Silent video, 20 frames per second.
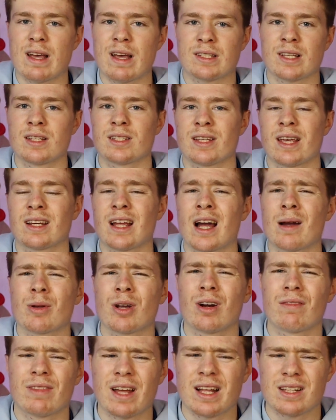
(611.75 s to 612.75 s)
as I said,
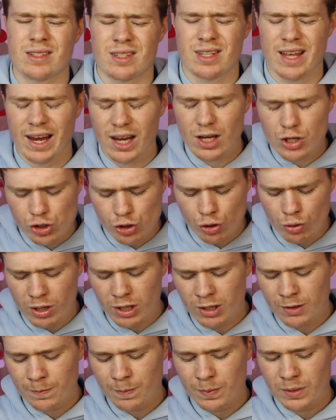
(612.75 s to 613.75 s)
coming off that second
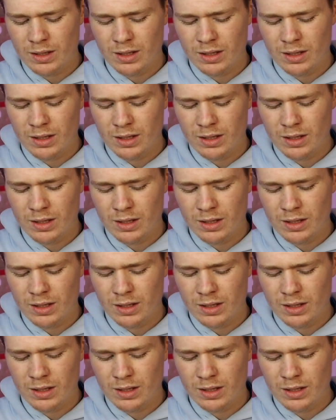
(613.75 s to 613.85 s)
unit,